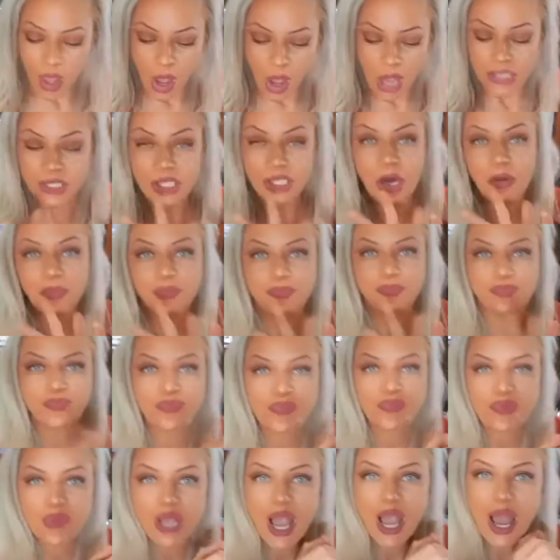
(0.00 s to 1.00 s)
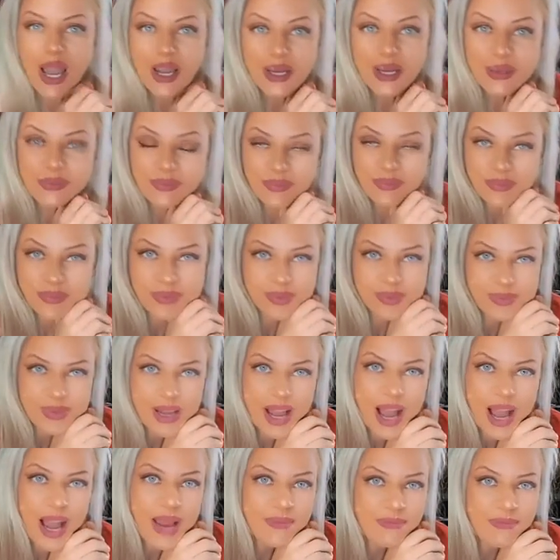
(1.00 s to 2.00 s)
So,
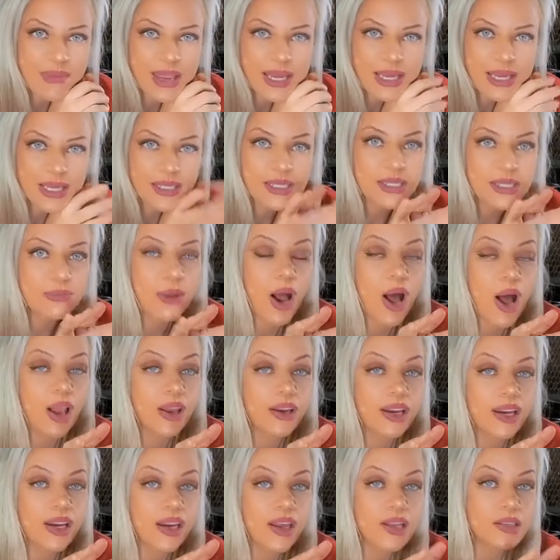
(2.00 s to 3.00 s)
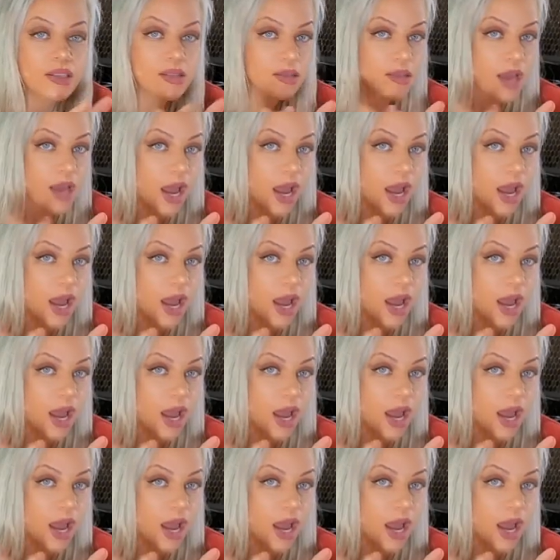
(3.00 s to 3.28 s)
I'm making some holiday nuts.